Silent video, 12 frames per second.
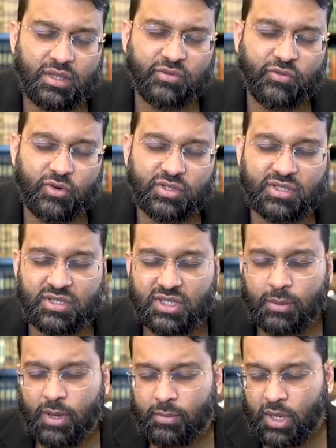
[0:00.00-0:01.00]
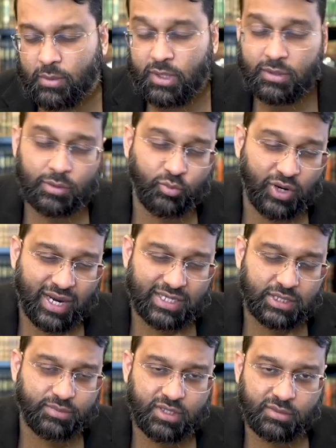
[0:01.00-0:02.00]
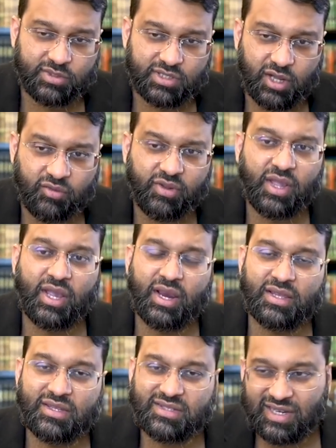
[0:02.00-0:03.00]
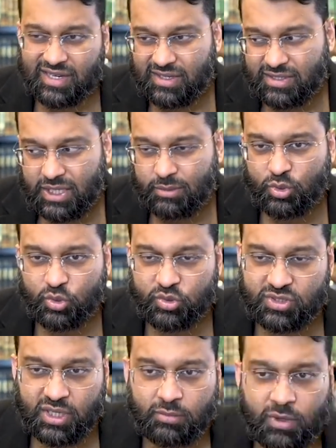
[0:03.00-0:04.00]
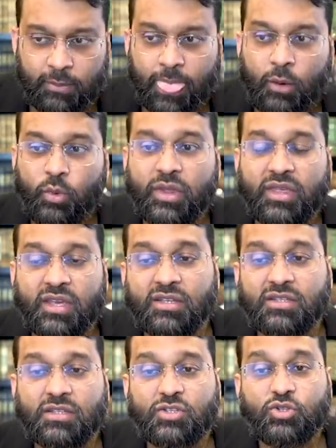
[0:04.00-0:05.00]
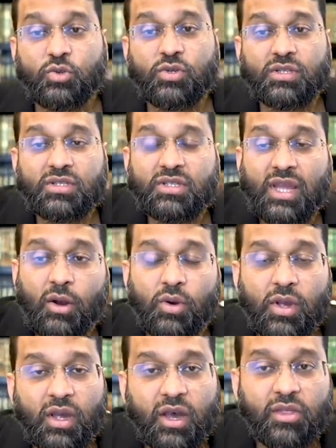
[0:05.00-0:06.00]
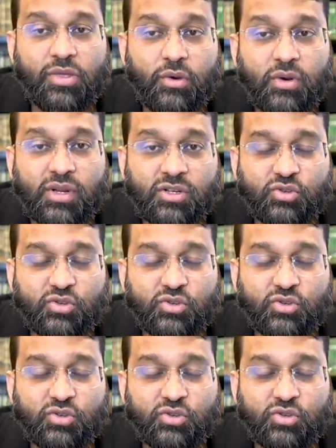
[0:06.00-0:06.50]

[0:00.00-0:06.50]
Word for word: The first is Imam Ahmad al-Muhasibi himself, and the second is Ibn Khuzaymah with his students. Now, a third